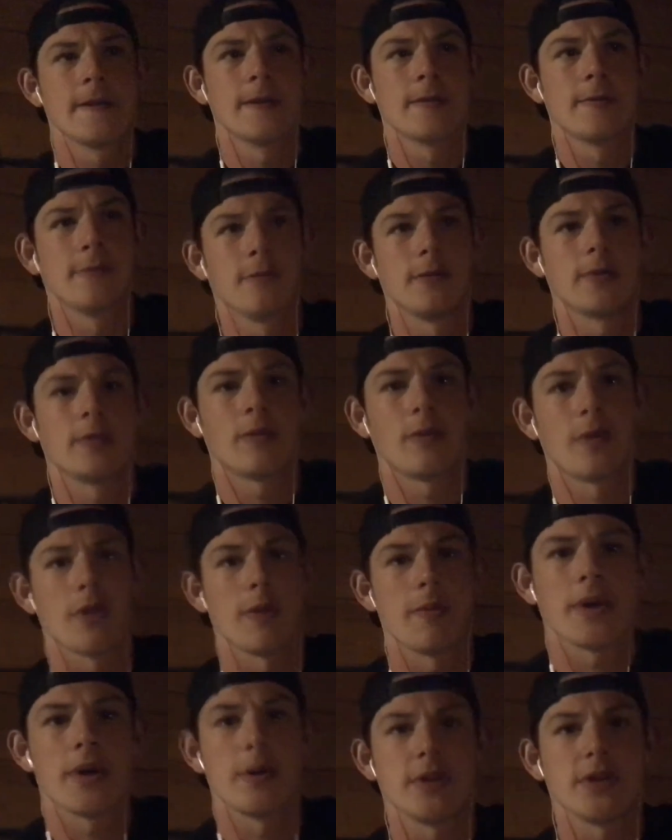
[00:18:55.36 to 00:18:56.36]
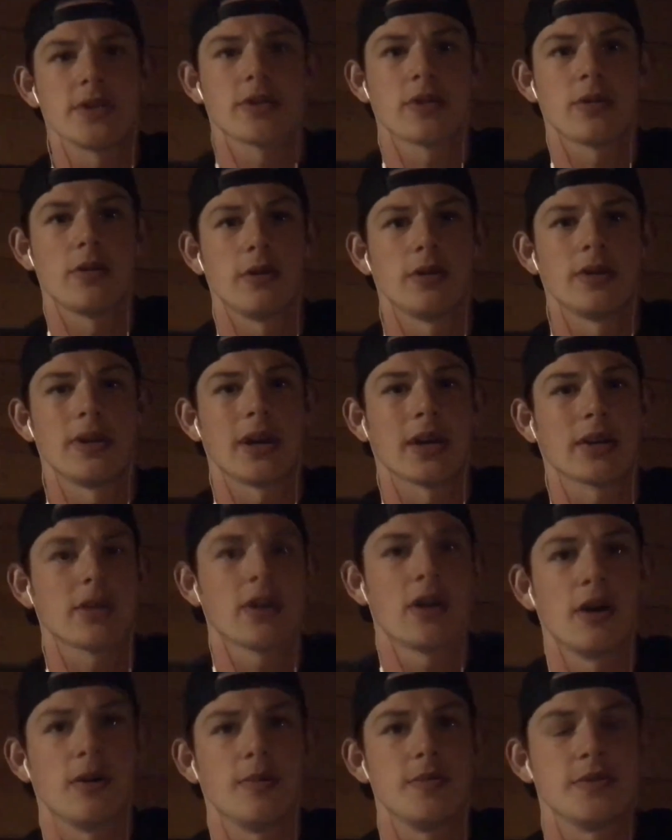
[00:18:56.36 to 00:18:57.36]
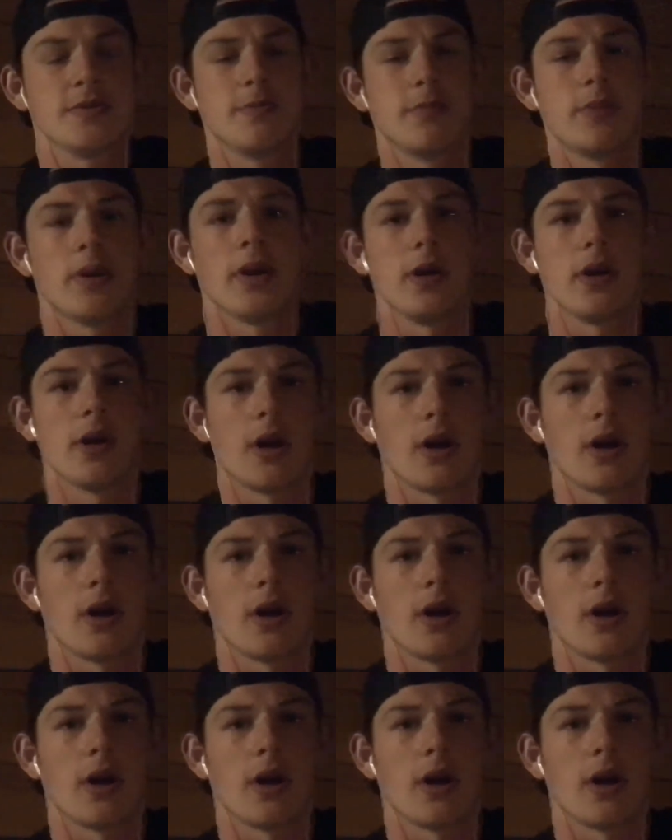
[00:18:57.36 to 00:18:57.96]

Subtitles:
What are the babies called? Not cubs, but